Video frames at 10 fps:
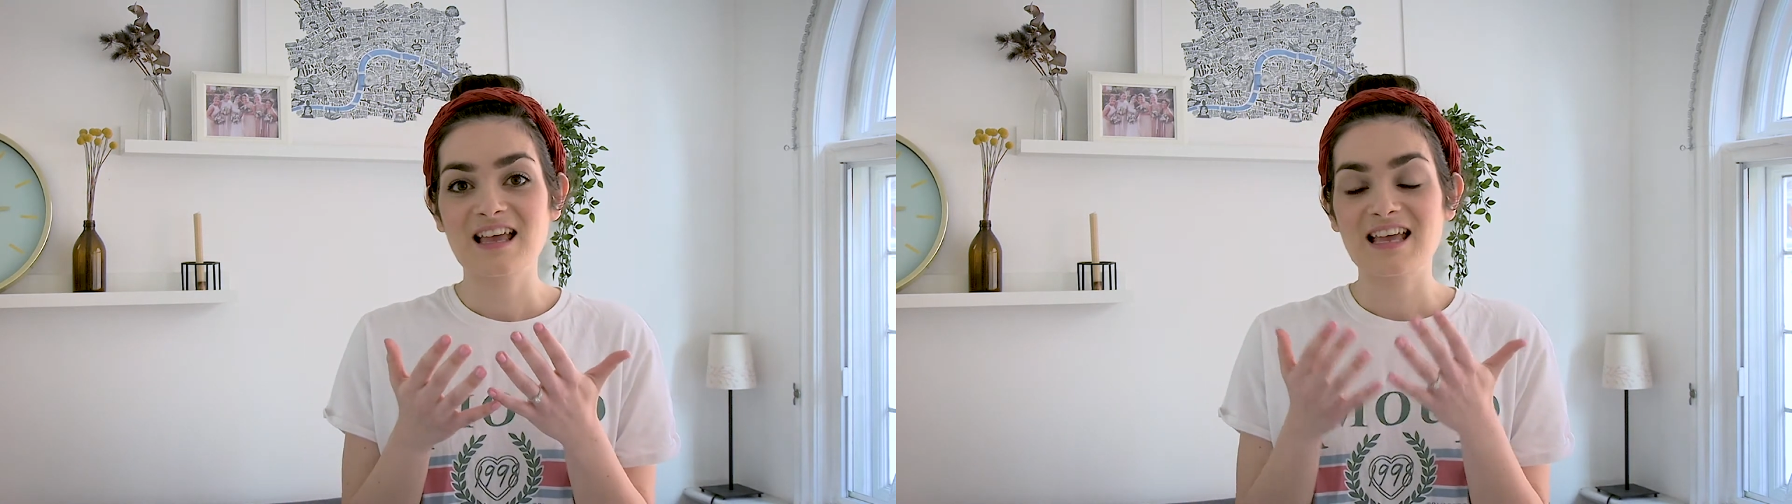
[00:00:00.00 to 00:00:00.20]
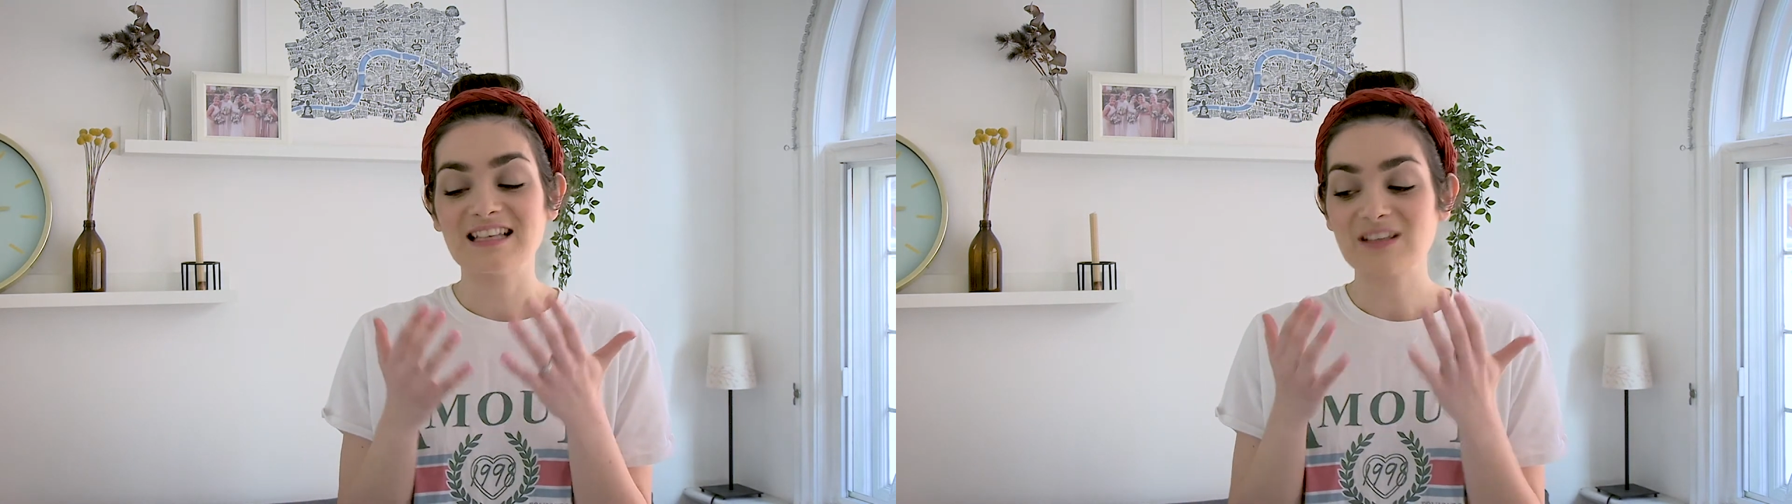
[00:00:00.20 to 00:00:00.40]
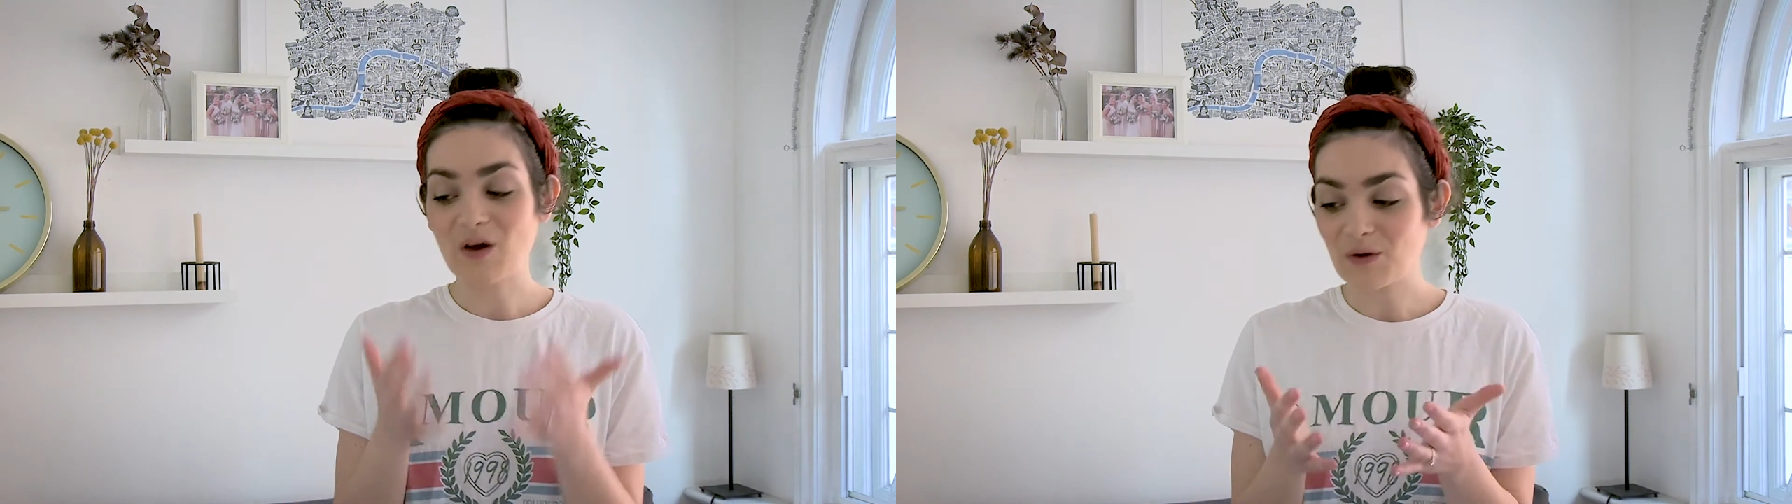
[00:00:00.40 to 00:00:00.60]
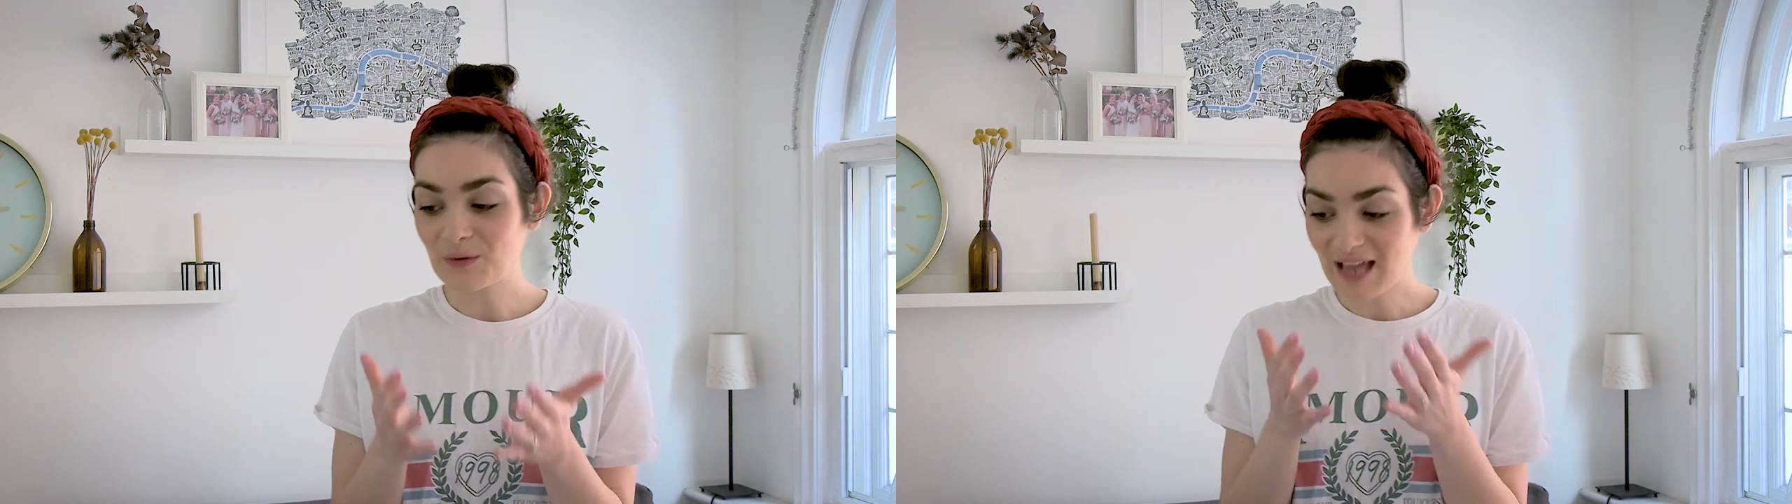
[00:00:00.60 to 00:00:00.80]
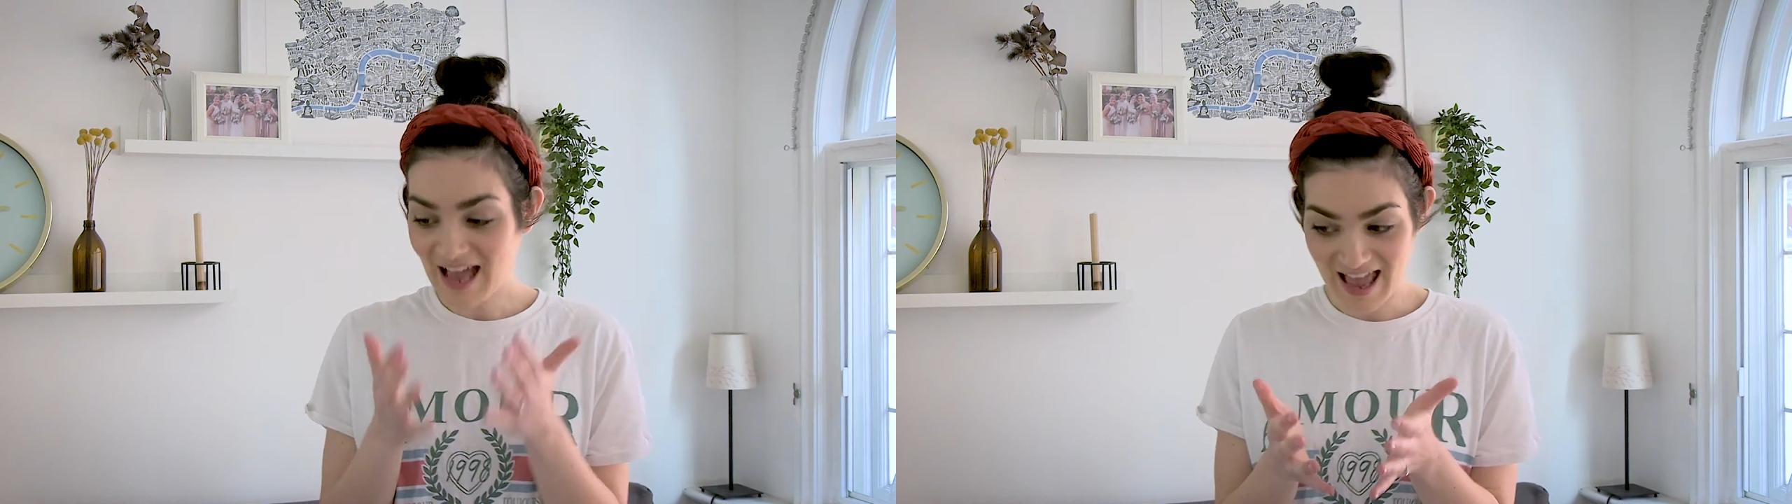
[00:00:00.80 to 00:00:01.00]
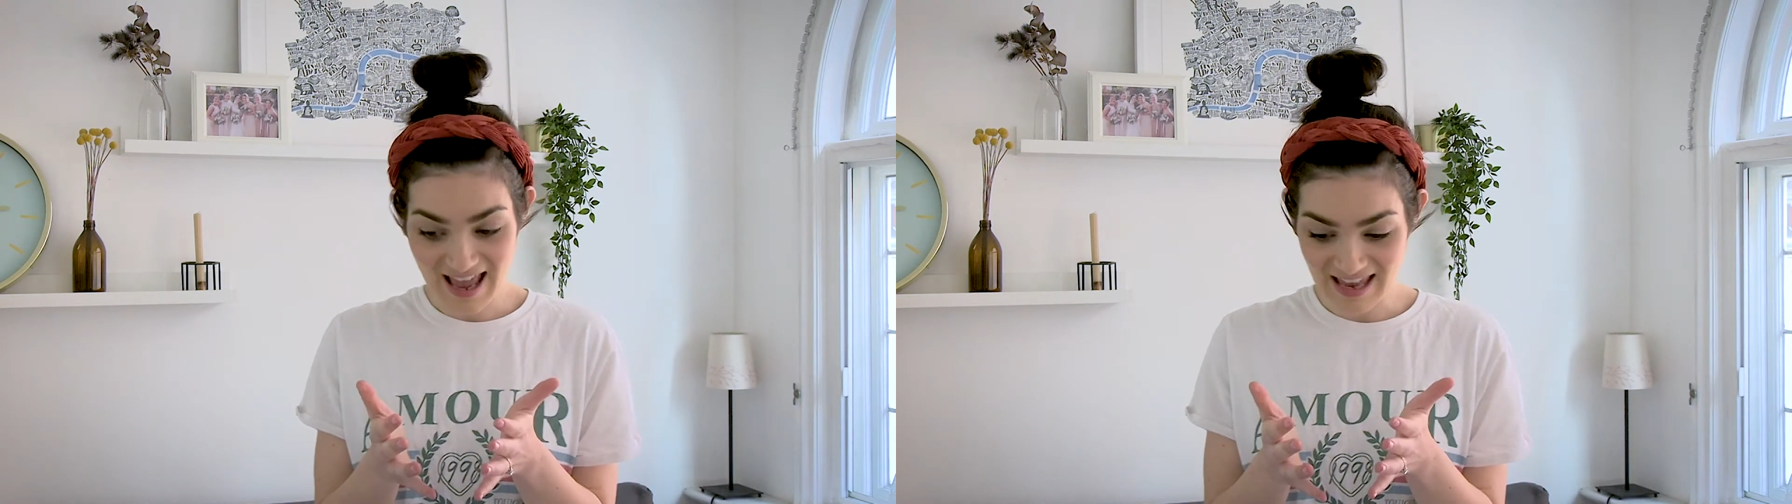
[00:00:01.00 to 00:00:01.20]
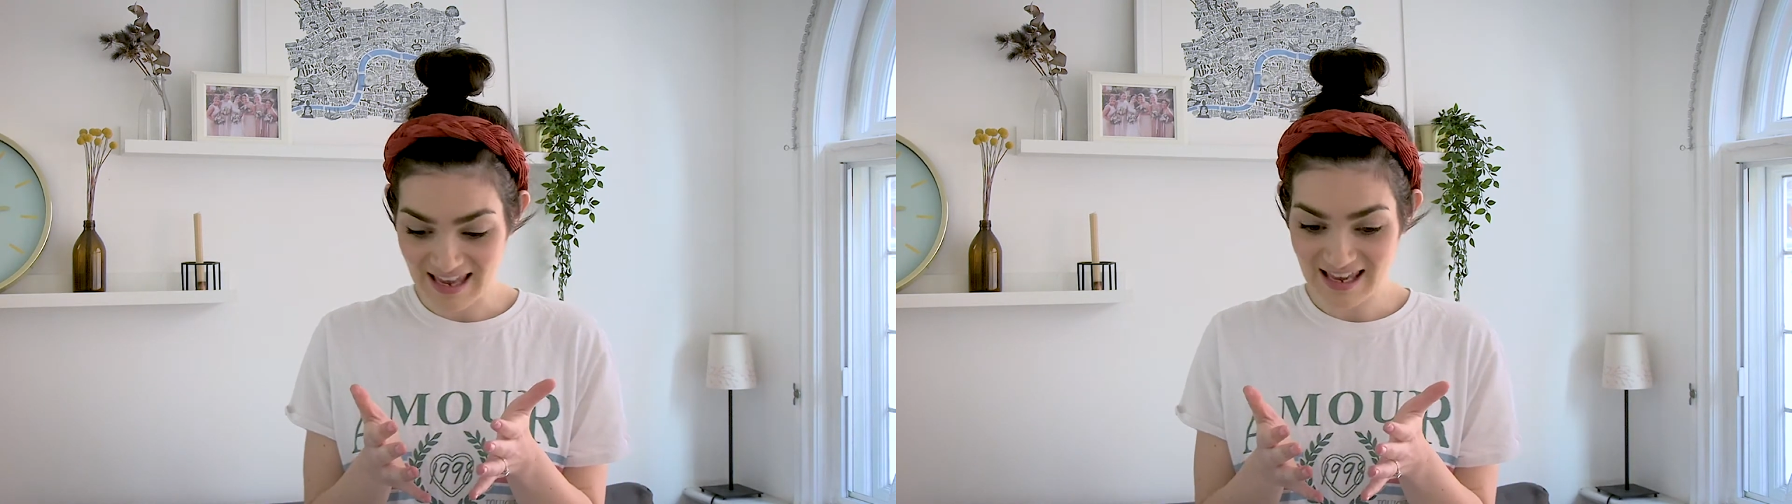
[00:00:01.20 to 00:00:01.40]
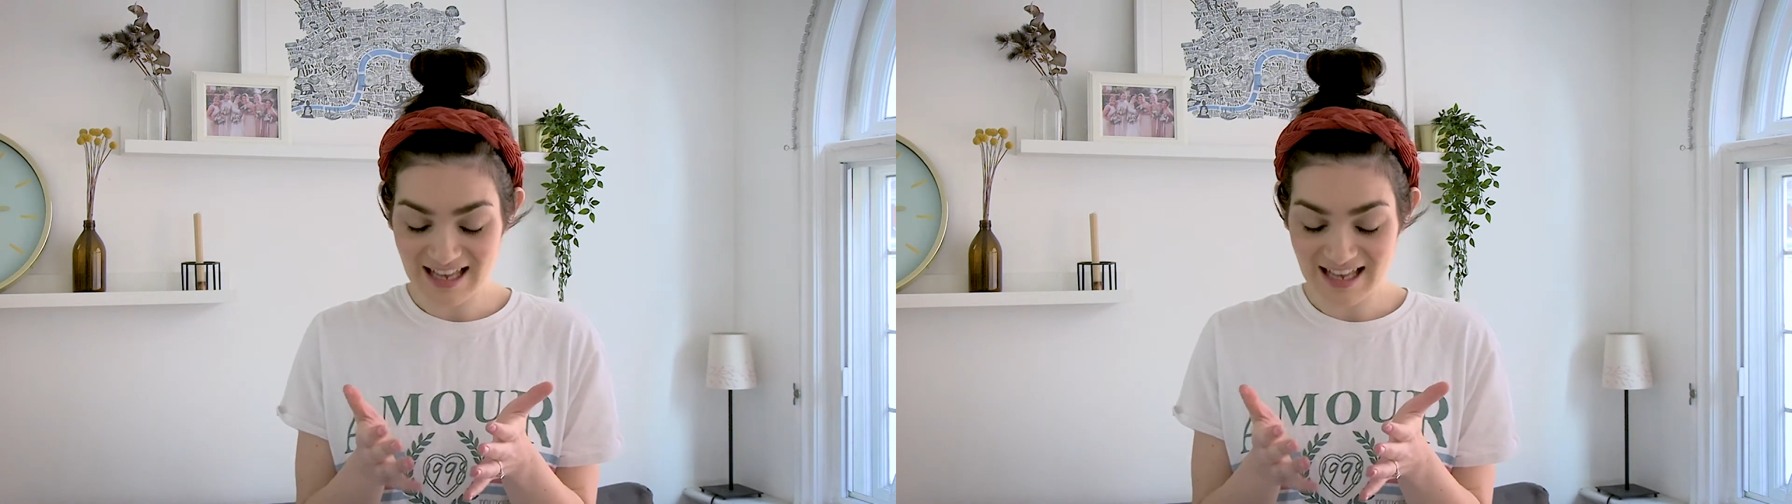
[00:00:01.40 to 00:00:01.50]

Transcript: it's okay.